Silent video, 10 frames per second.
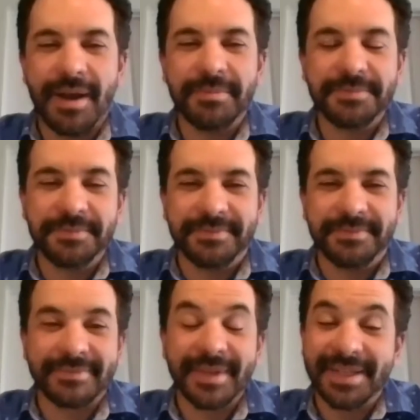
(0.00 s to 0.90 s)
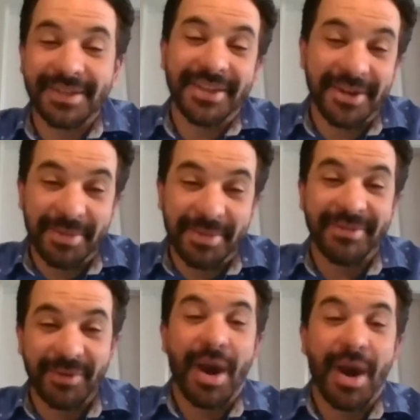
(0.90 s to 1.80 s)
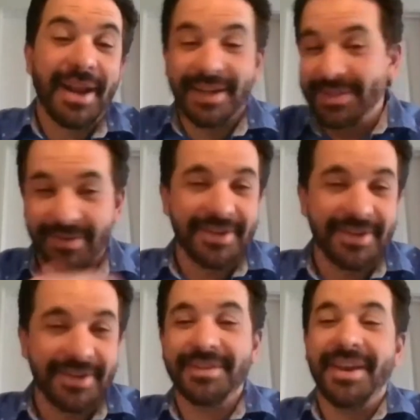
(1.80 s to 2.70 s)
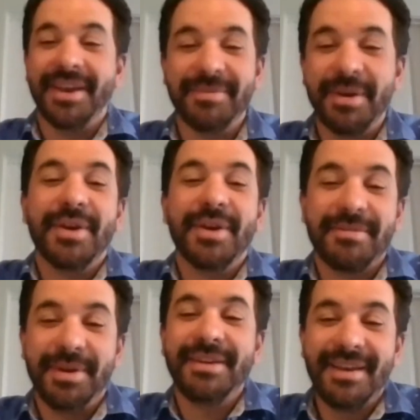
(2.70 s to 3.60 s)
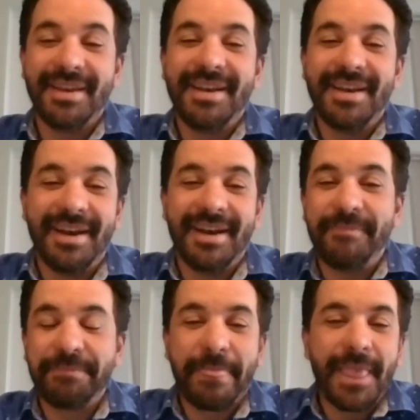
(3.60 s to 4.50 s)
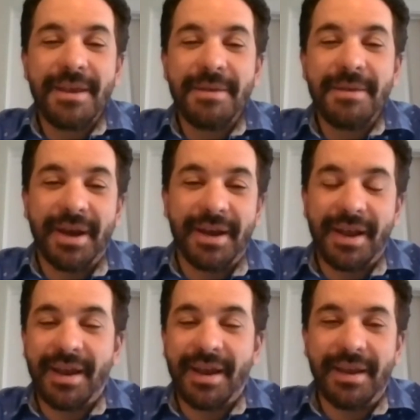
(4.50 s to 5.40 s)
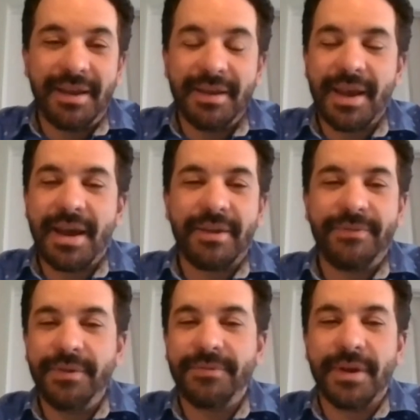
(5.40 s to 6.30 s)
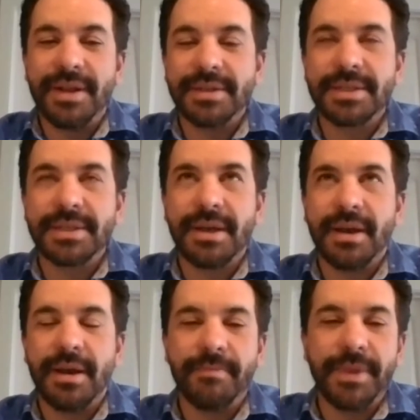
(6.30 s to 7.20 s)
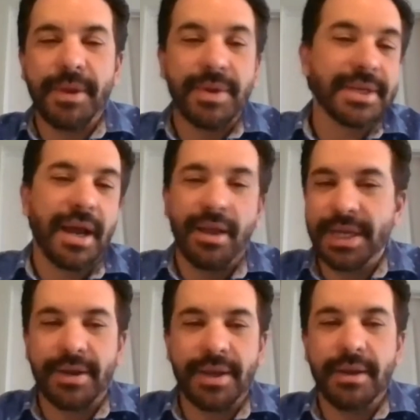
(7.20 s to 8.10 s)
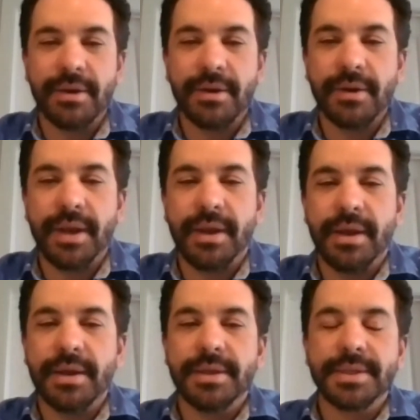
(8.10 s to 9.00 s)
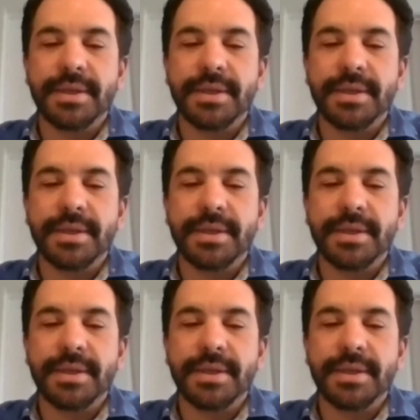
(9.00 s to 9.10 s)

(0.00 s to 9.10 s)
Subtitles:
It's a little bit of a winding story, so you have to bear with me. But I had a few friends that went to college out here, and